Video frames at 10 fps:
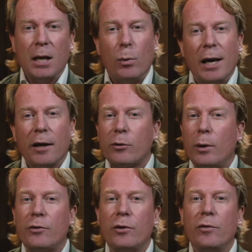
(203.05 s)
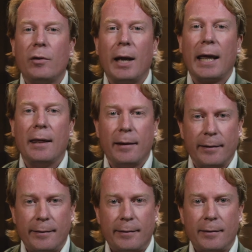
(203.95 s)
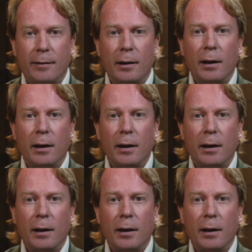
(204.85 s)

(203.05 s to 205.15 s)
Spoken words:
We ask questions like this.